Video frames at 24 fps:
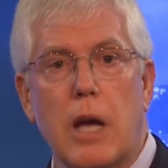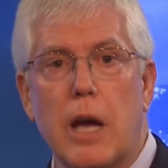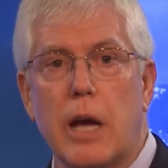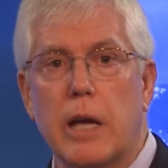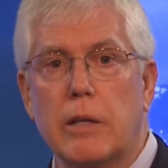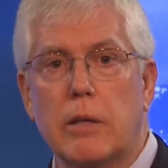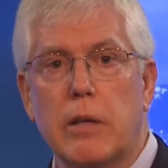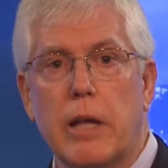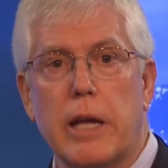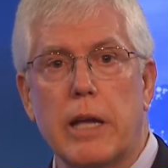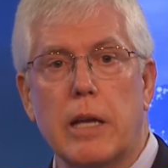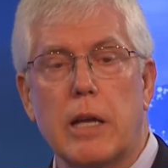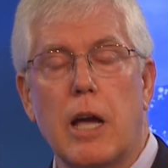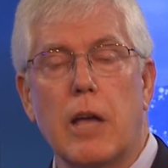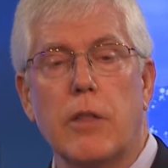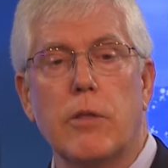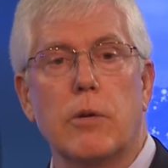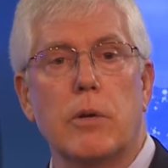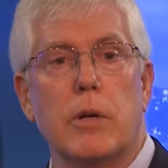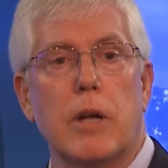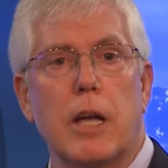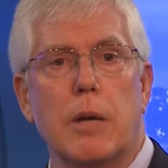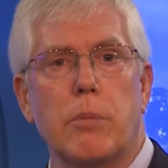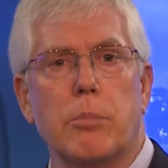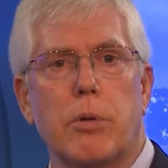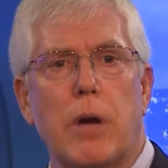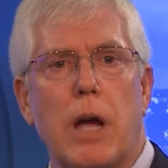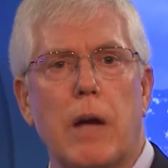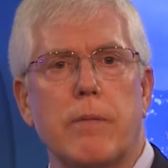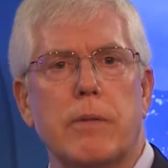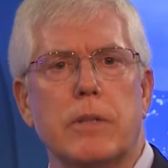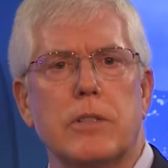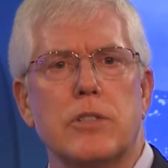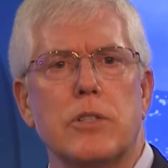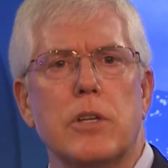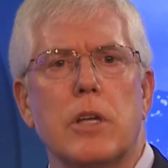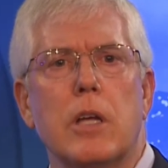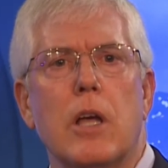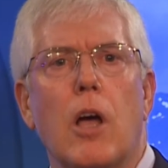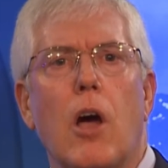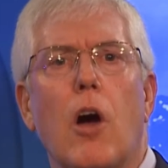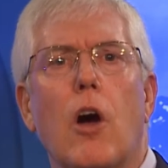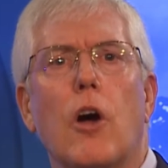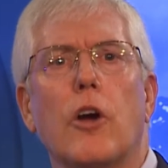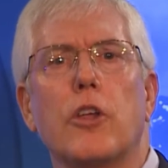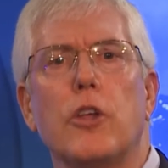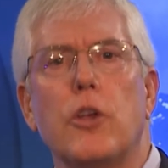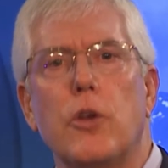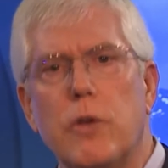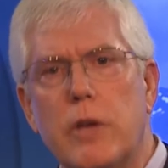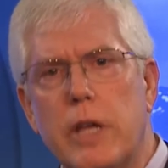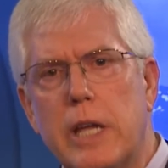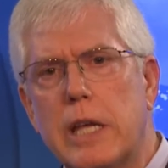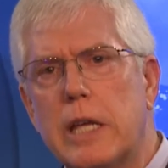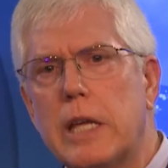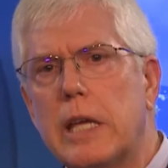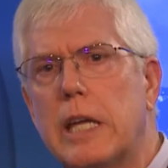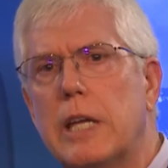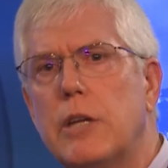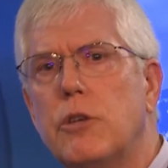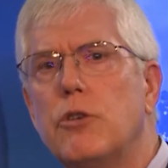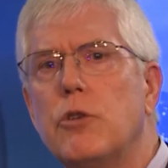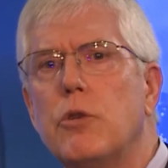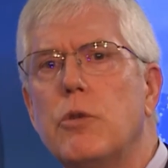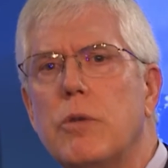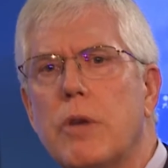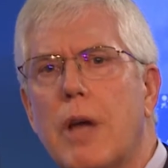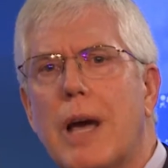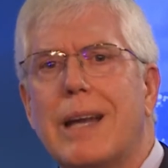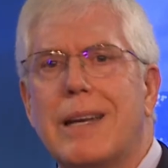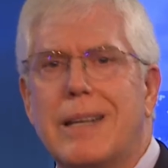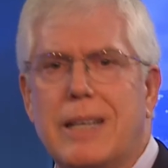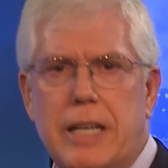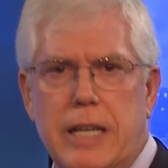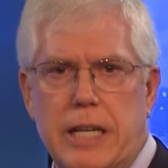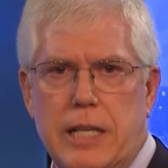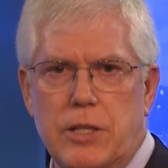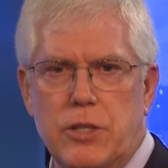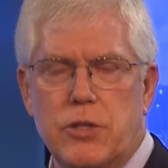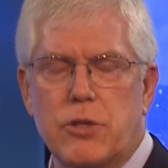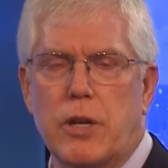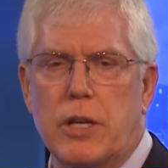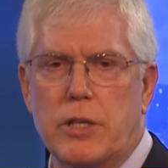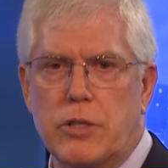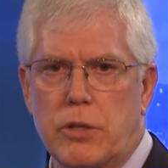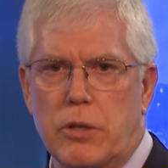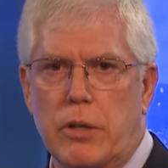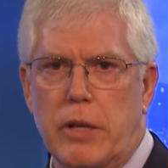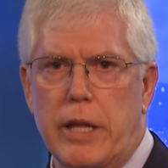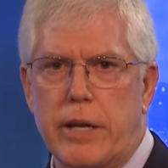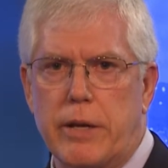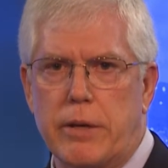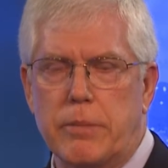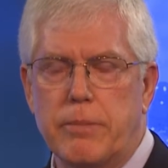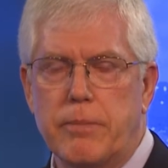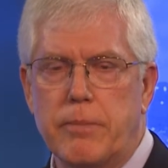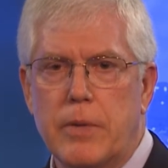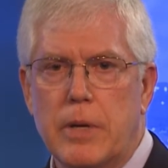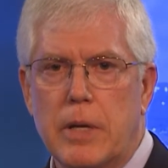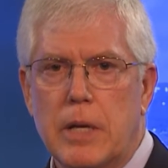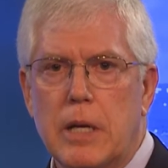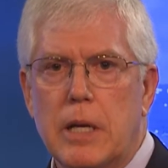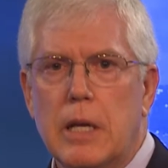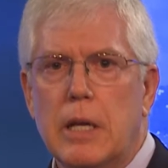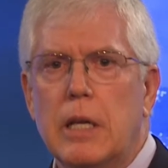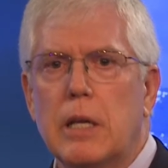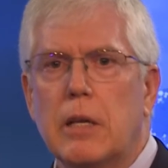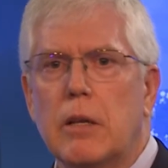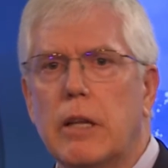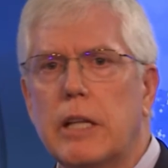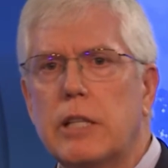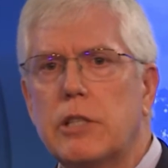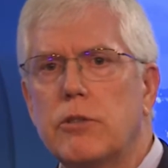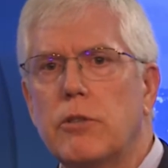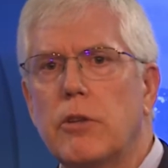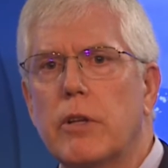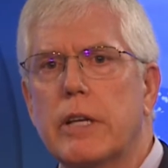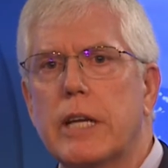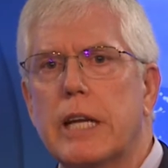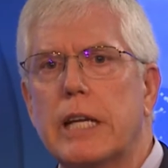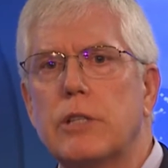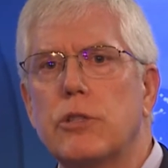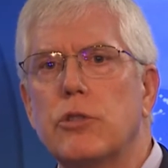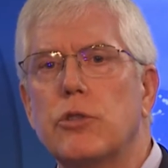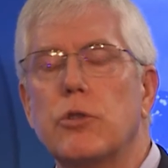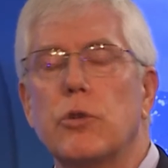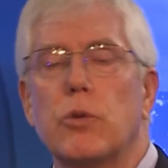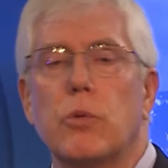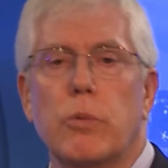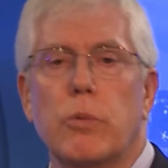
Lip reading: unlike other nonprofits, are unique and do not need such a letter. Let's look at two